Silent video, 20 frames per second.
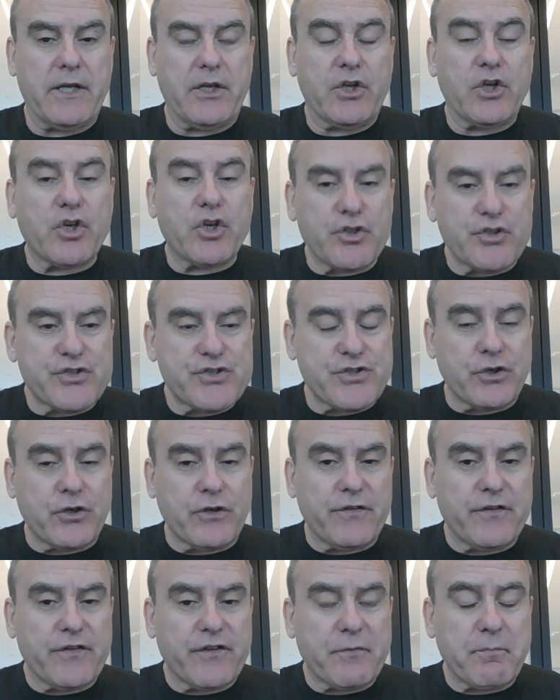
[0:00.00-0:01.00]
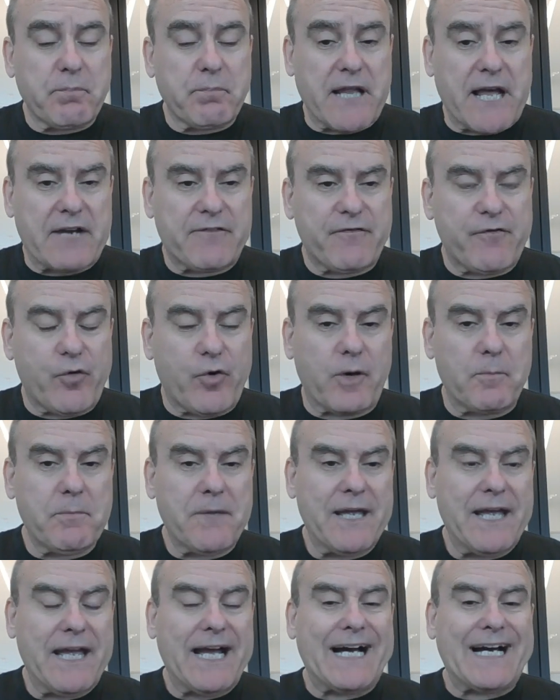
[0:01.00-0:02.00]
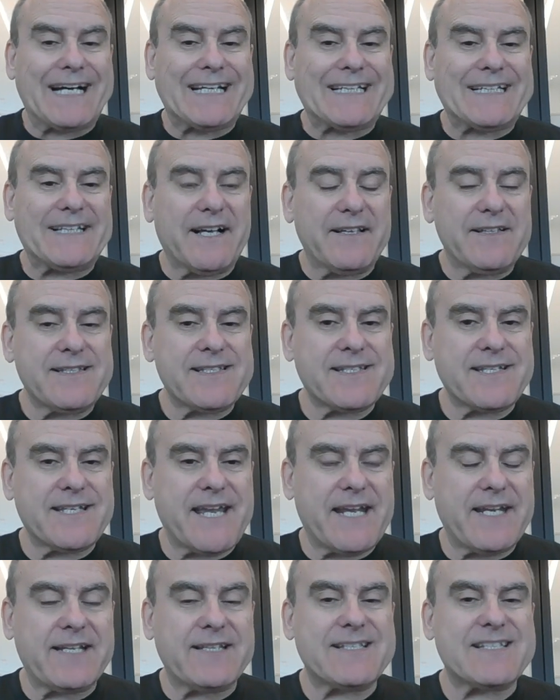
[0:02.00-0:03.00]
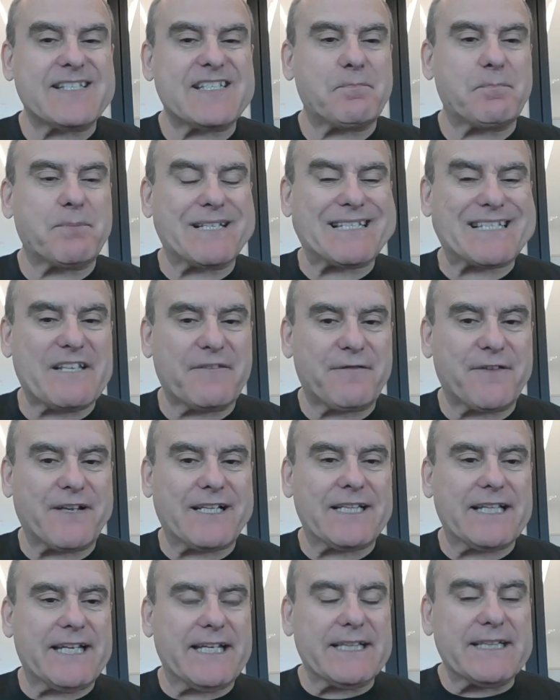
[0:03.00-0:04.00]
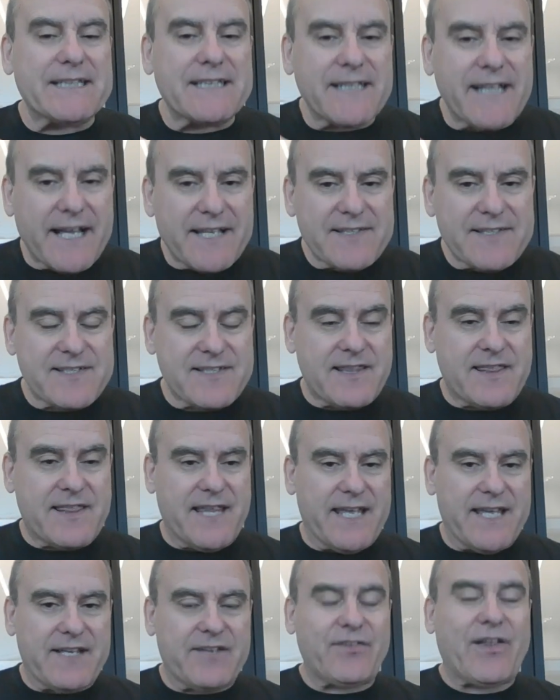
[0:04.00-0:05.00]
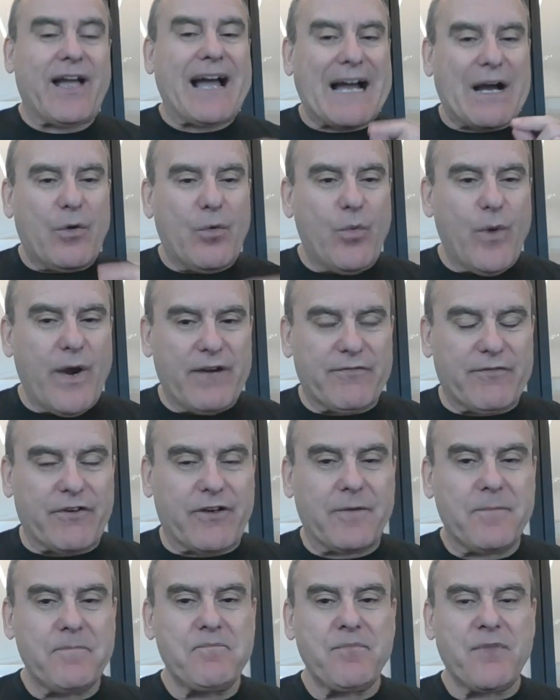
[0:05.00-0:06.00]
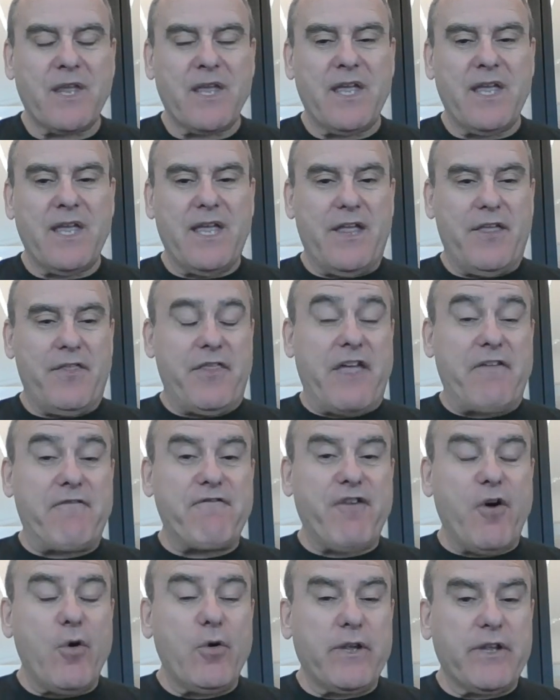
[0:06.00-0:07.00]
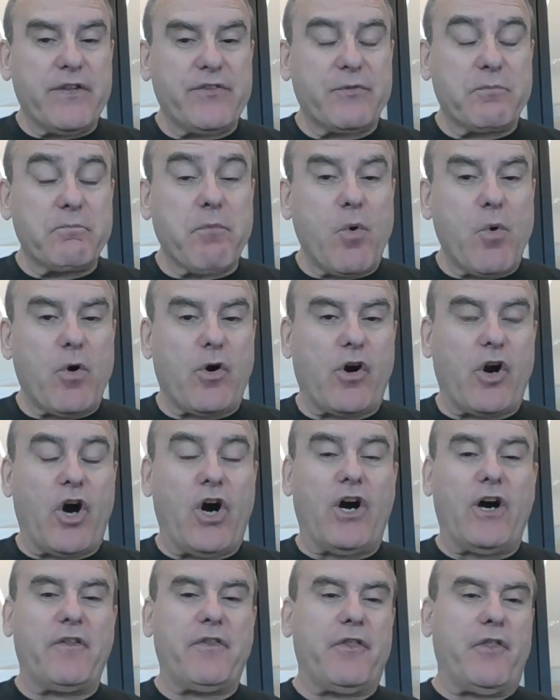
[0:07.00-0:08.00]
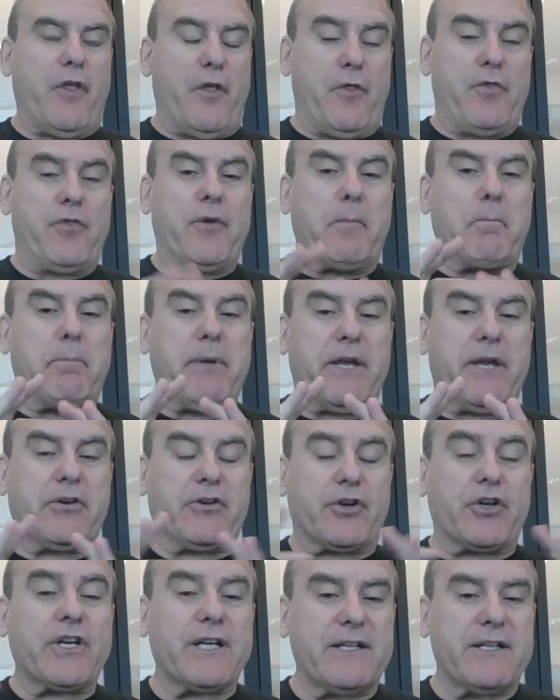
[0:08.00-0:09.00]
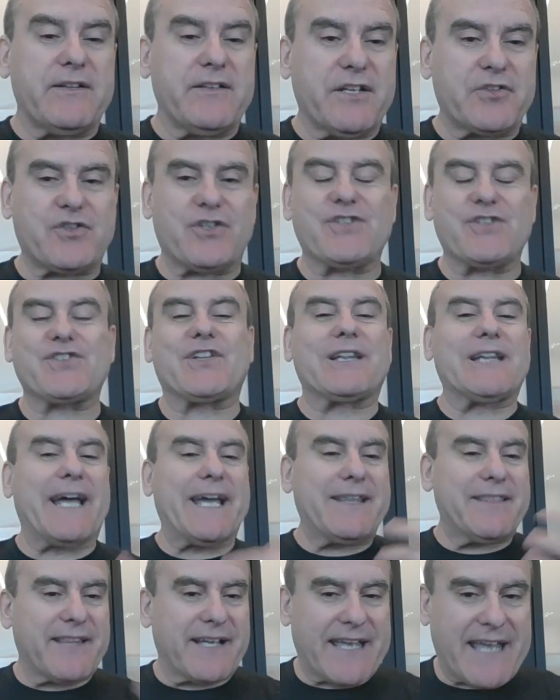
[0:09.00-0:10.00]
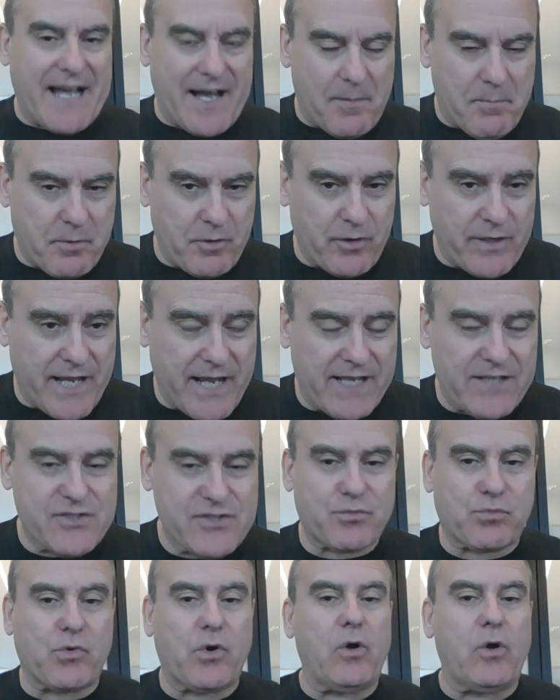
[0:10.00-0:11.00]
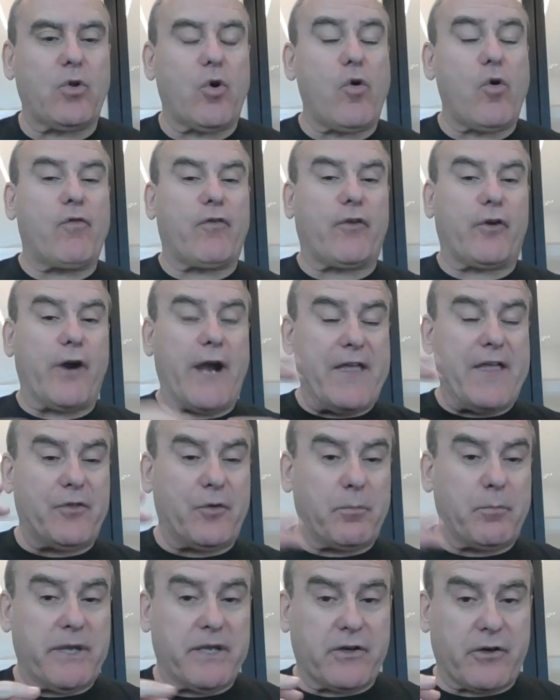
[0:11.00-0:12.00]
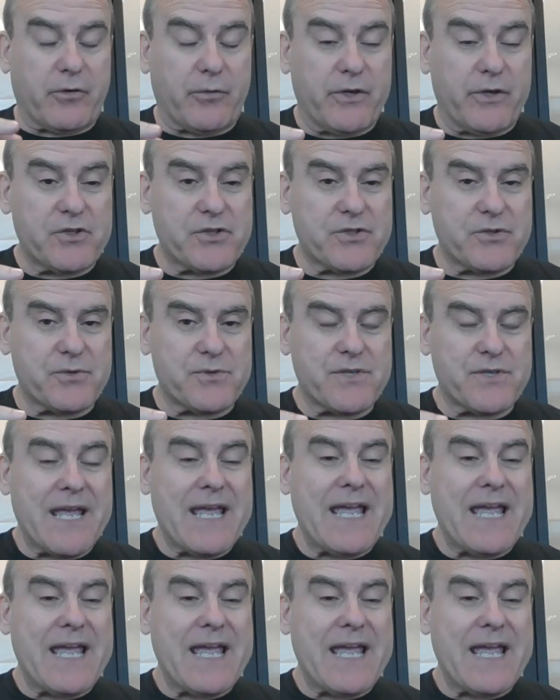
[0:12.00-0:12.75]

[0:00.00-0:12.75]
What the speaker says: conservative platform enunciated specifically less things. However, they focused more on the bigger conditions, like the capital gains rollover and the bigger issues.